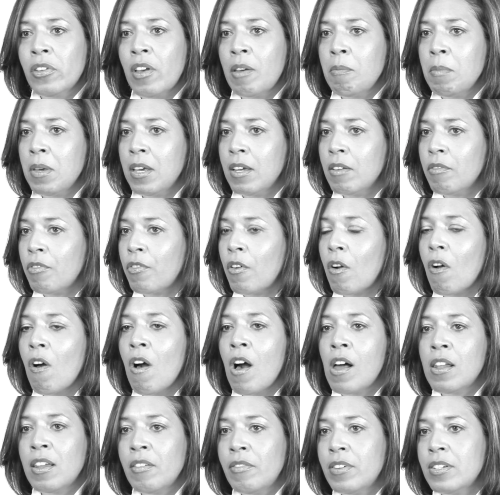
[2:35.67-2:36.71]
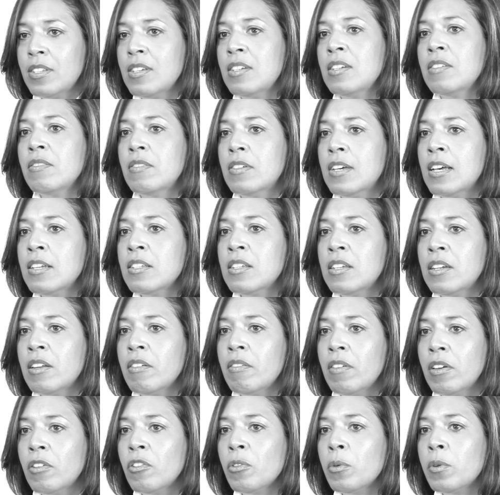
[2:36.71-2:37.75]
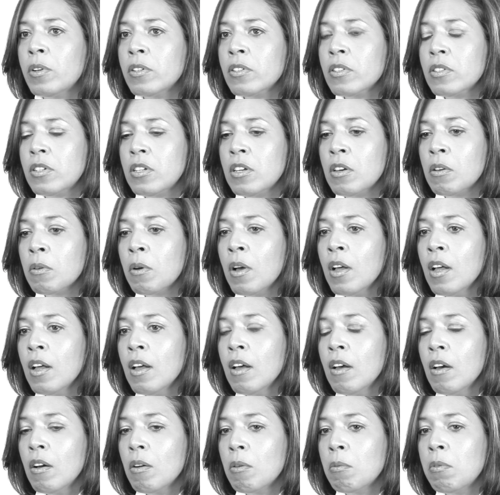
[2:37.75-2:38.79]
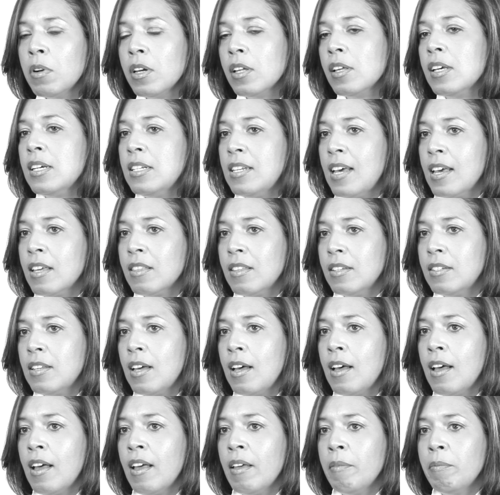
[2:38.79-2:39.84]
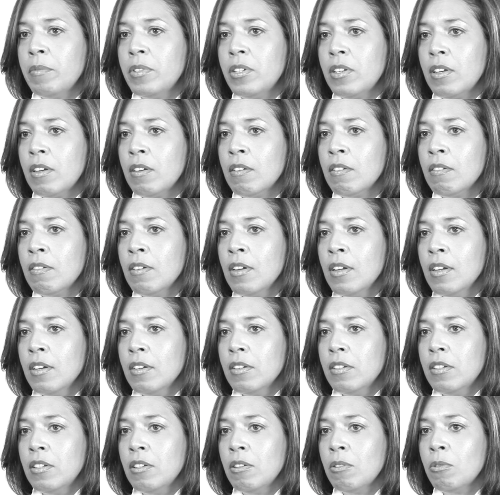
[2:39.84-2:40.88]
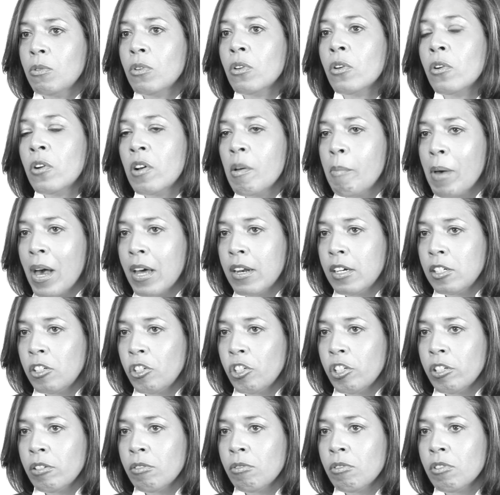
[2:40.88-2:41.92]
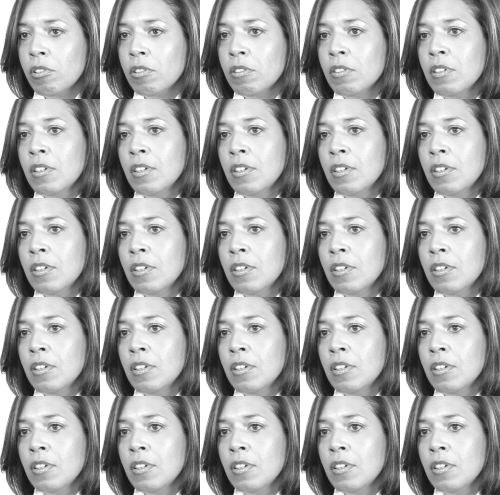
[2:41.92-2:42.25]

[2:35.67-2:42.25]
I mean for all of us as individuals to really take the time to learn about issues.